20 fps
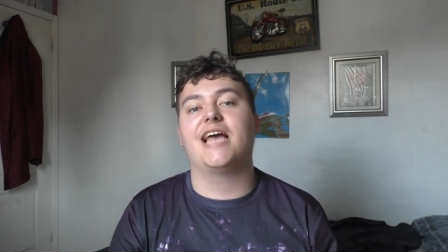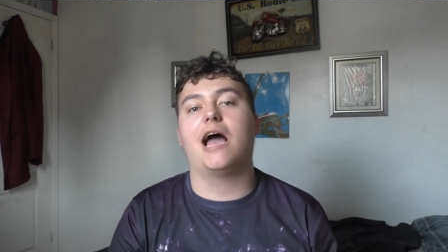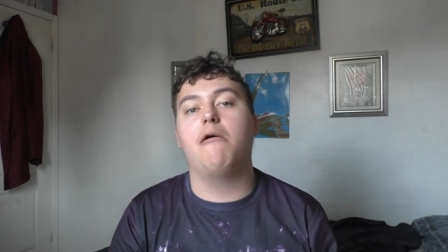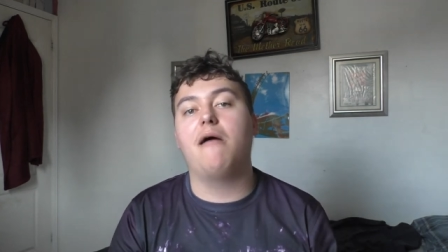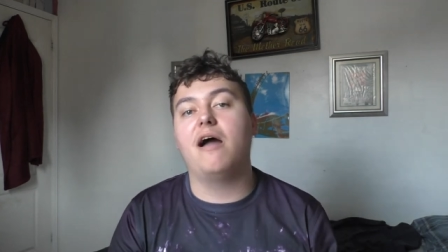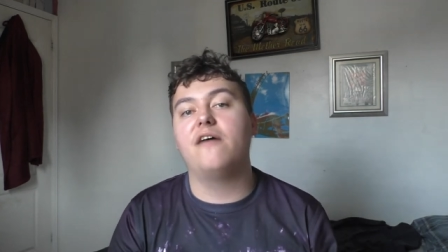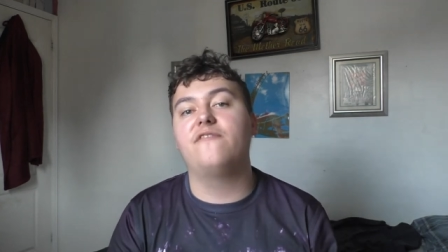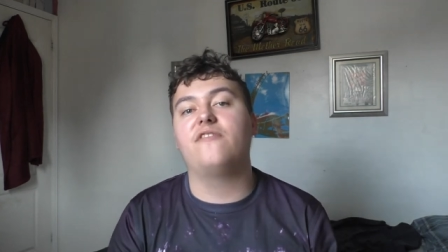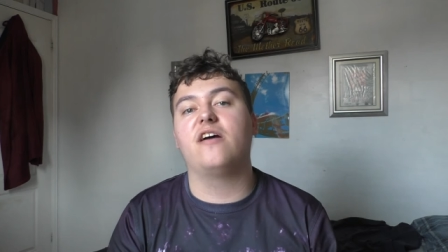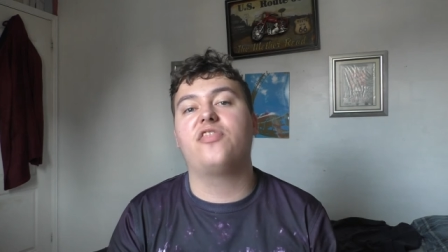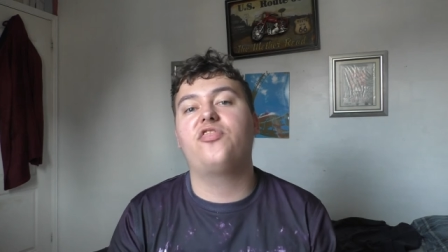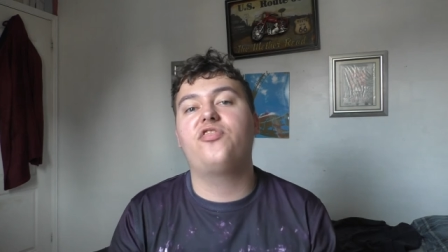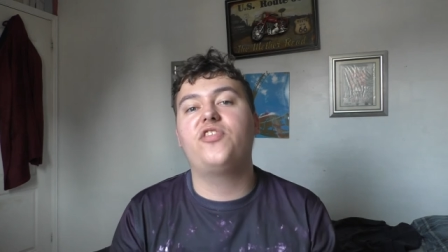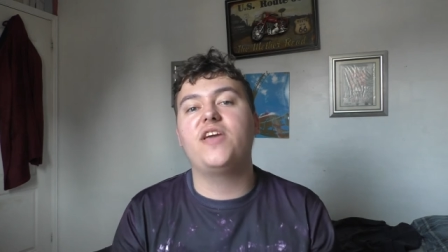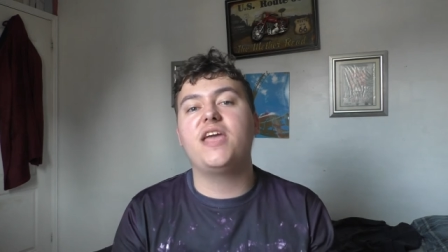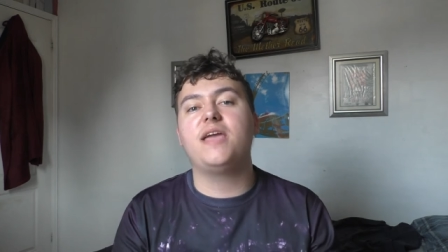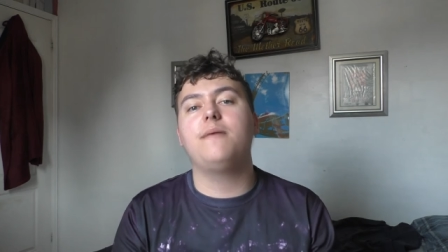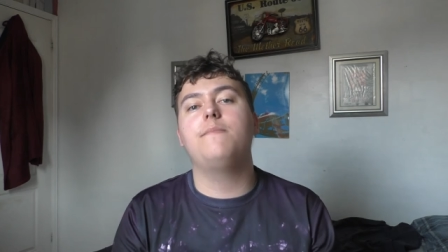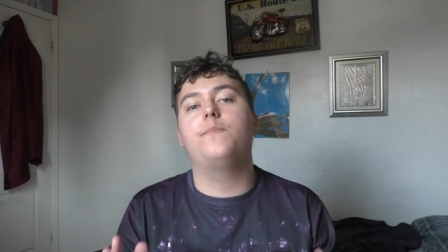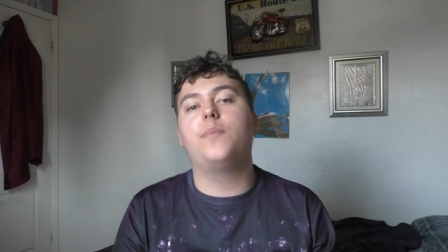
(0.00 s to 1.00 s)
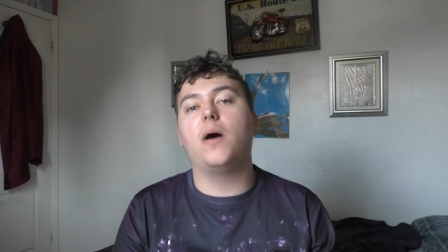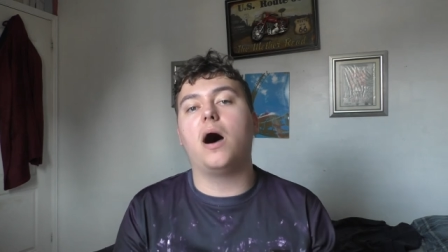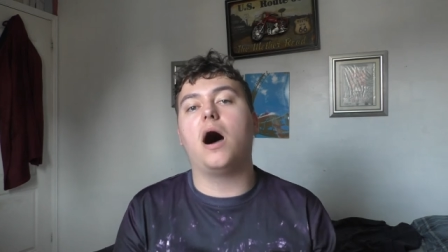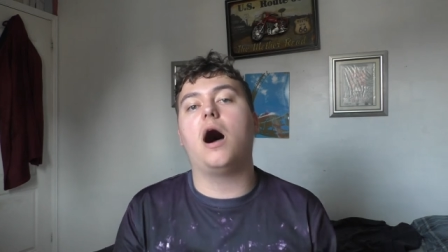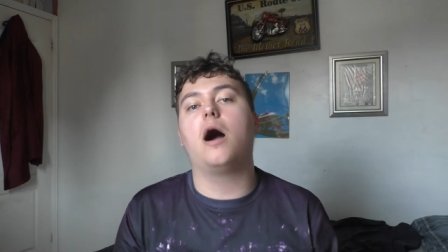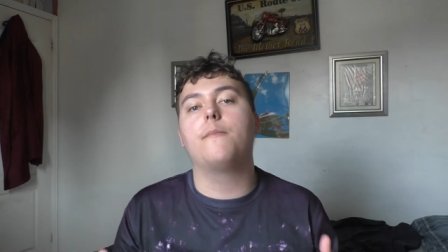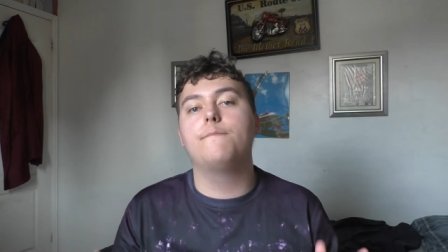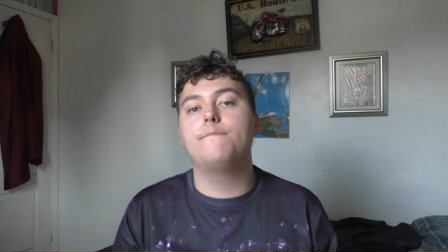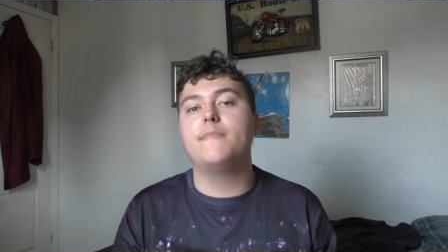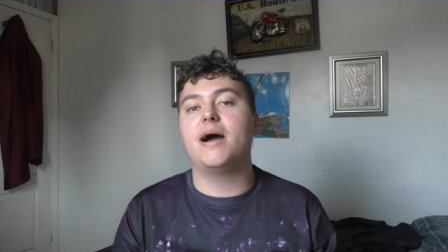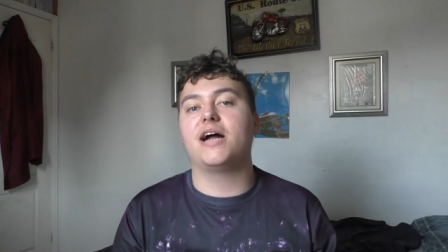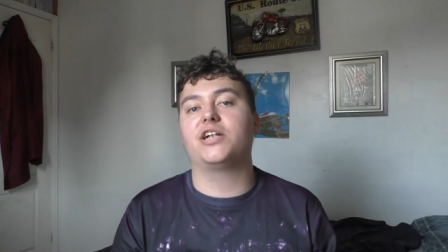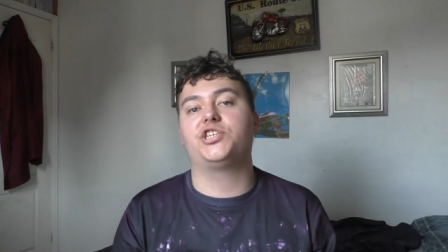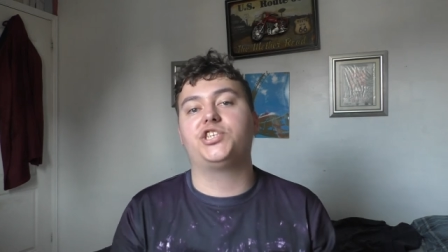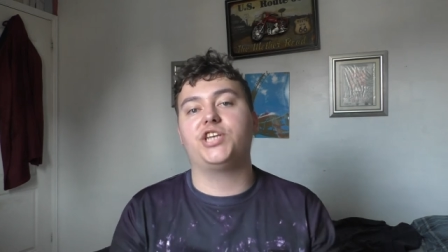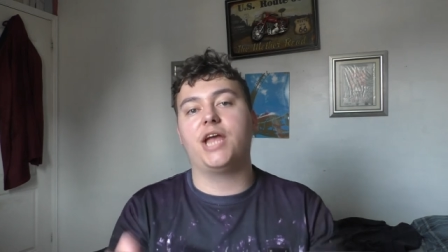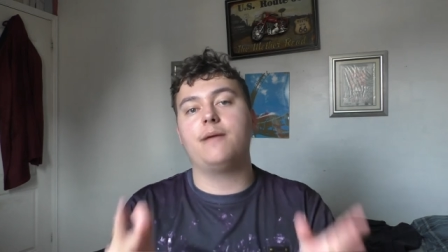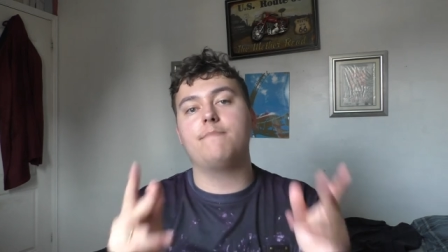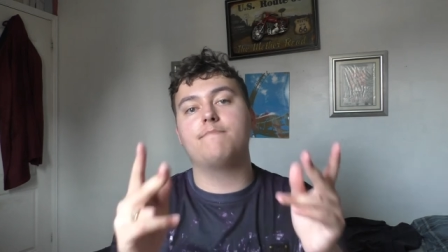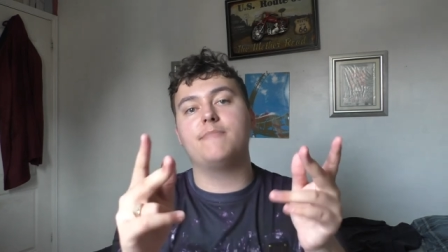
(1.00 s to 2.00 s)
however Theme Park
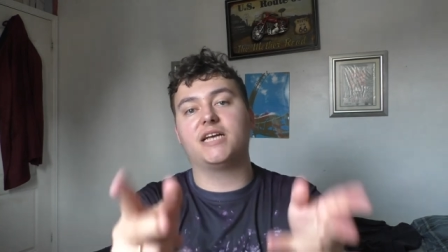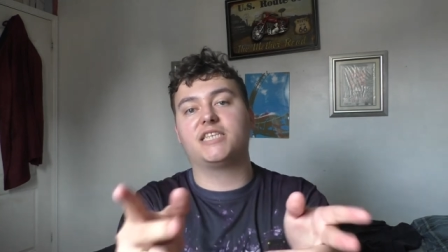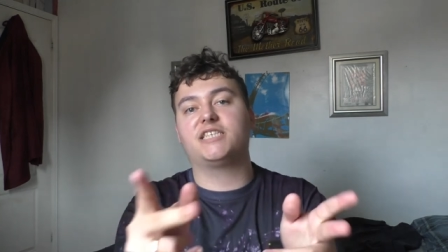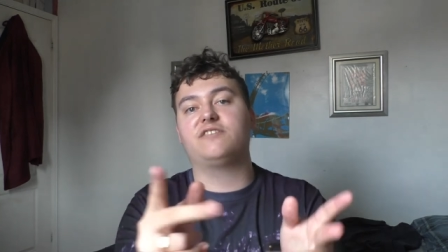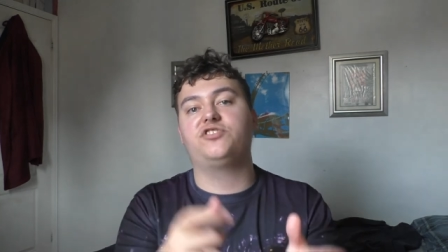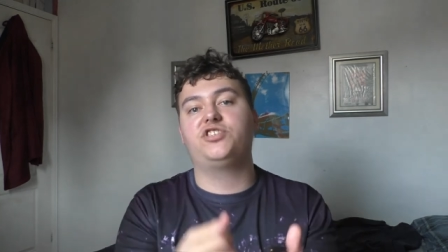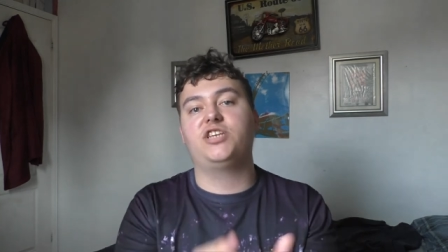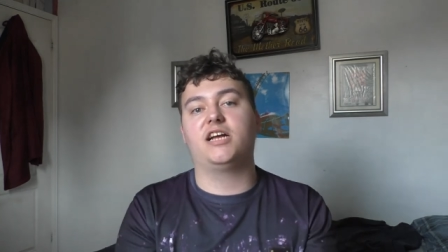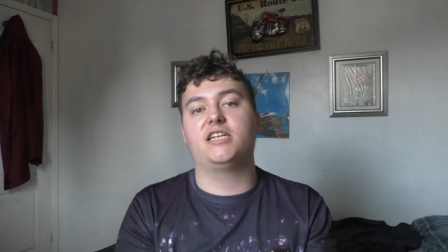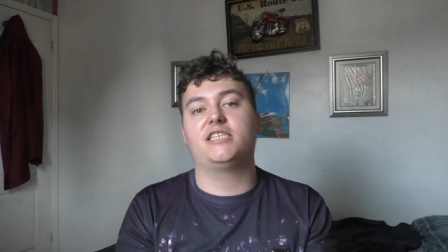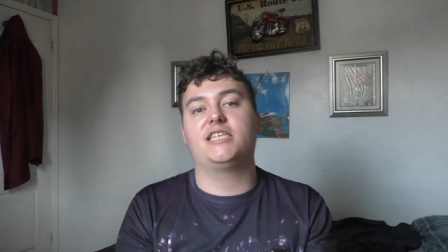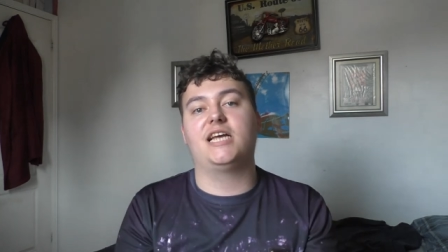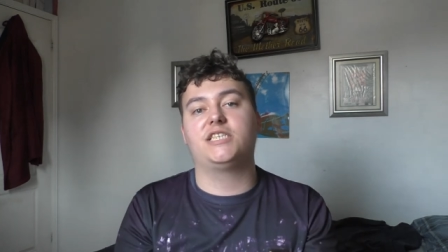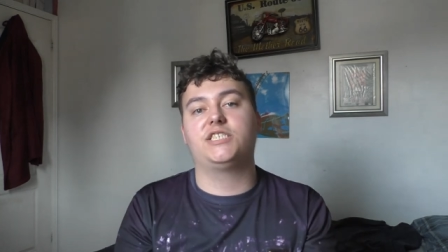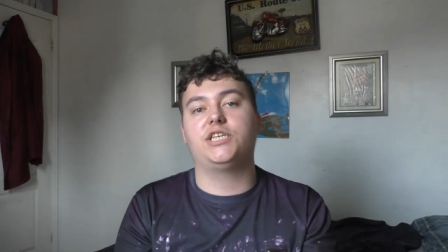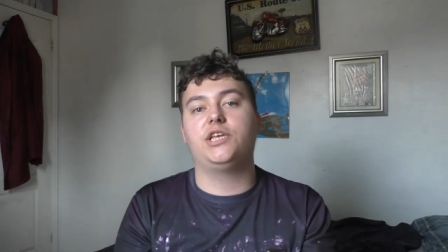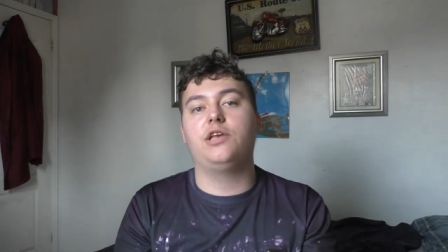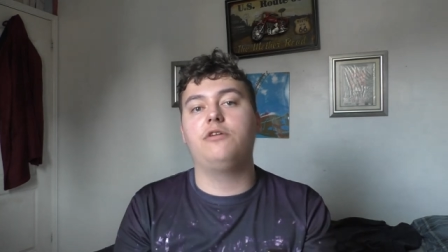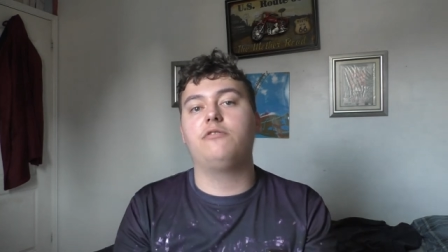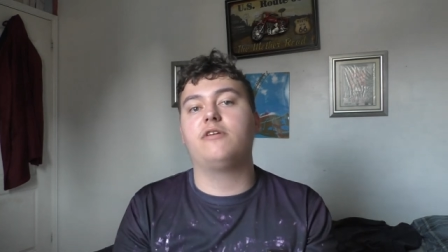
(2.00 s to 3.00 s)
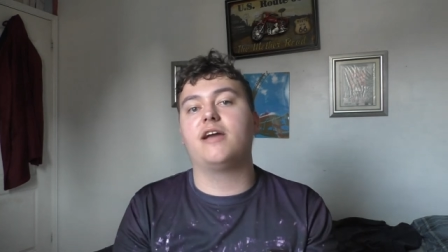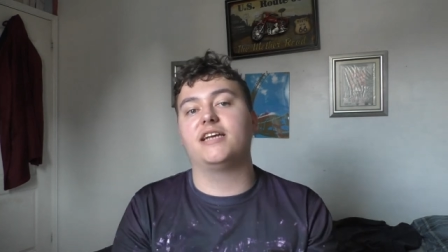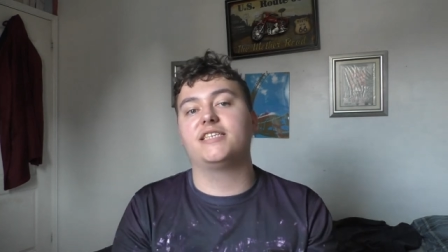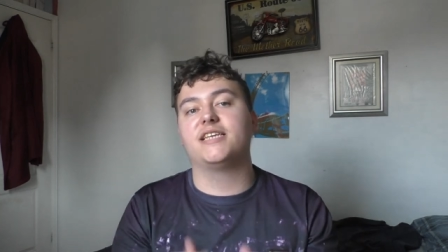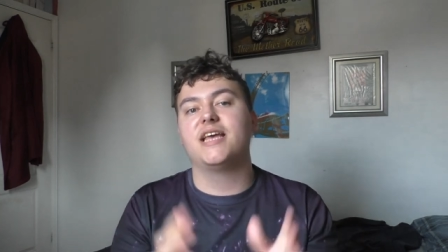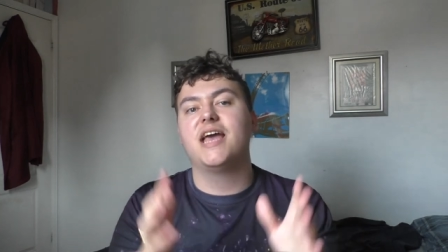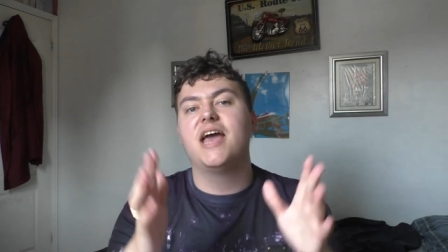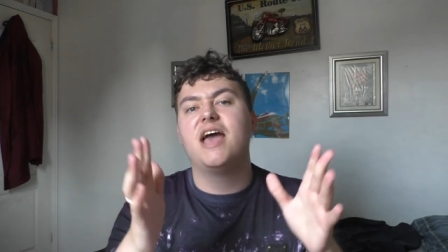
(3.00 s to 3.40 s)
Magic, massive shout out to you guys,